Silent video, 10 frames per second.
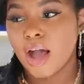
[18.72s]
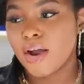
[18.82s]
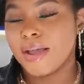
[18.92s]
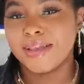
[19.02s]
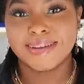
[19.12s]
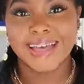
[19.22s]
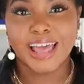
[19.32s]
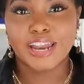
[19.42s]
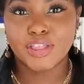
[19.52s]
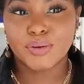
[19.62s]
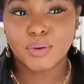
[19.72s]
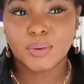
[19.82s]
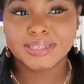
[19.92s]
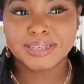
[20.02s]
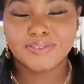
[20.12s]
All right, another
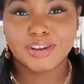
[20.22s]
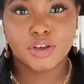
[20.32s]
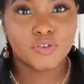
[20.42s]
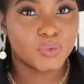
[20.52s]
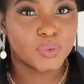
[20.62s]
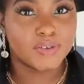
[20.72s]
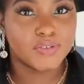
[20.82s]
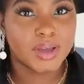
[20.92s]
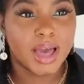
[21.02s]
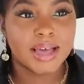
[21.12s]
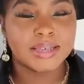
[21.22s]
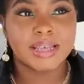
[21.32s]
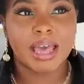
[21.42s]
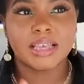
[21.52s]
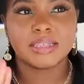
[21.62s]
requested video from one of you
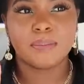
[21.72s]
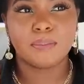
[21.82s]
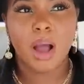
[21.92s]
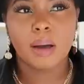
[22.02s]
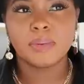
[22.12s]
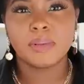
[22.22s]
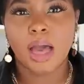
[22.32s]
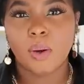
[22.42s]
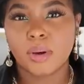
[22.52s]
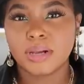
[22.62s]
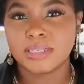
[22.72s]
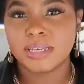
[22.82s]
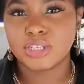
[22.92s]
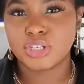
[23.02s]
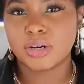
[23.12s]
guys. It probably, I want to say
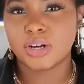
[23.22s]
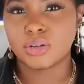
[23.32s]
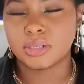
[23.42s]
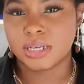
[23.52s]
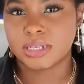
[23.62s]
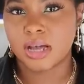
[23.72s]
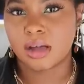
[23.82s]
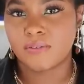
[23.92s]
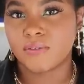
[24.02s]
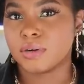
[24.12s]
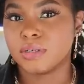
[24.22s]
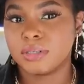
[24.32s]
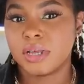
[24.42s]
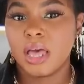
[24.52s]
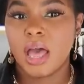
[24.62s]
it started on TikTok
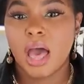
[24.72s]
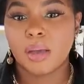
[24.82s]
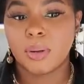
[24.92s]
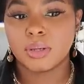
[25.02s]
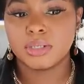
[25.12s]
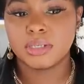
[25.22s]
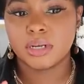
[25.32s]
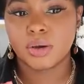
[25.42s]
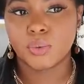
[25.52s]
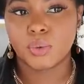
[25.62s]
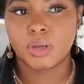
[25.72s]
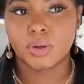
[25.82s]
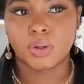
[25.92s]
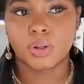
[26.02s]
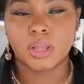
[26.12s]
first. I posted a
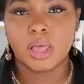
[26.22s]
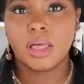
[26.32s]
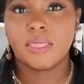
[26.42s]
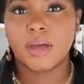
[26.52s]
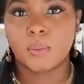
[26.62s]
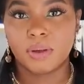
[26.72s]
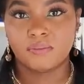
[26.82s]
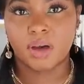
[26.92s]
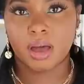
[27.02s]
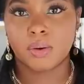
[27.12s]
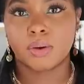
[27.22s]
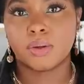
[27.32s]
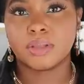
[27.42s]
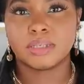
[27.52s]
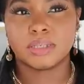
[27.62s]
reel that went
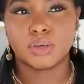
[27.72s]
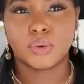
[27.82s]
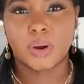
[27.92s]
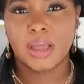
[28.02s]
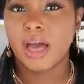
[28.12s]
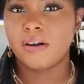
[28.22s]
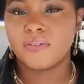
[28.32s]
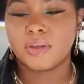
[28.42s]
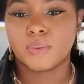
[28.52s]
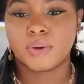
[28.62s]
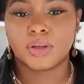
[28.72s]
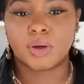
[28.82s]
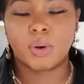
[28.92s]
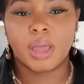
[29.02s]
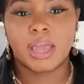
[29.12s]
viral. It's the gray outfit
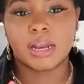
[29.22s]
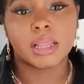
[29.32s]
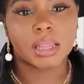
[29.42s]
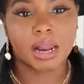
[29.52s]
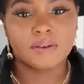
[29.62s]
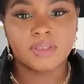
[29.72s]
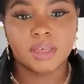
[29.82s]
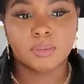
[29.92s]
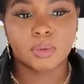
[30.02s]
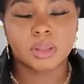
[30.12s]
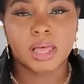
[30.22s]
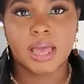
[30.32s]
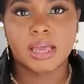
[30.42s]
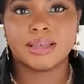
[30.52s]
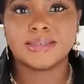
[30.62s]
reel, and a lot of them were
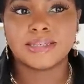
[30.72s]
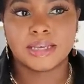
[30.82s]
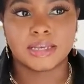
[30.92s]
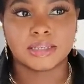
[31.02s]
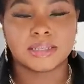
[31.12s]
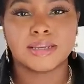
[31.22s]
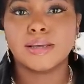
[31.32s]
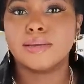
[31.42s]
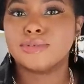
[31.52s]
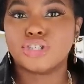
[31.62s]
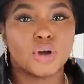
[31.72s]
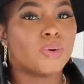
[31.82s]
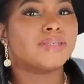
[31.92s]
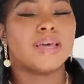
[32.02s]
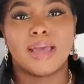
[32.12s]
like, sis,
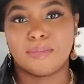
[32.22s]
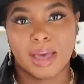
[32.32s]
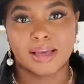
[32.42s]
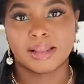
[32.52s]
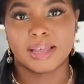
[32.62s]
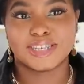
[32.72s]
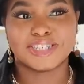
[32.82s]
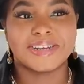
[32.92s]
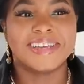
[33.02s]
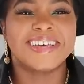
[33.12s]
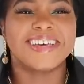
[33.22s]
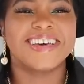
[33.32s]
show us the handbag collection.